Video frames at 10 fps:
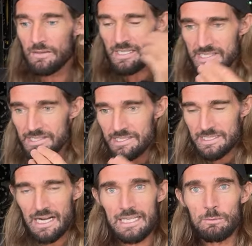This is
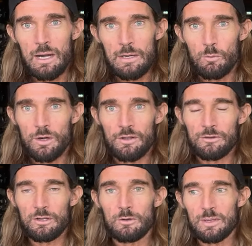exactly what I want to
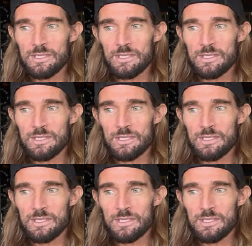do.